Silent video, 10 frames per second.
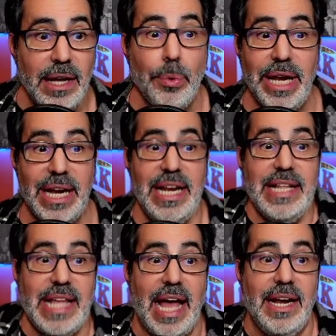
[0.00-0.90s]
We didn't need
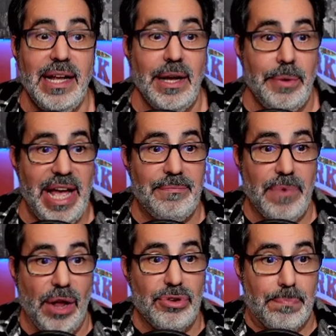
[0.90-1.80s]
that. We had
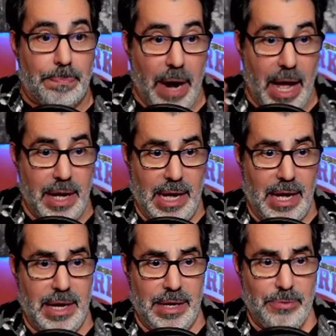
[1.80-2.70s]

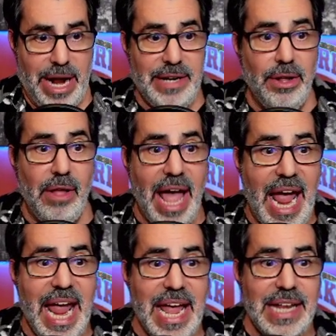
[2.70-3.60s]
Randle
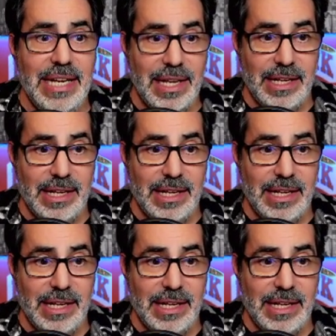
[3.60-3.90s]
and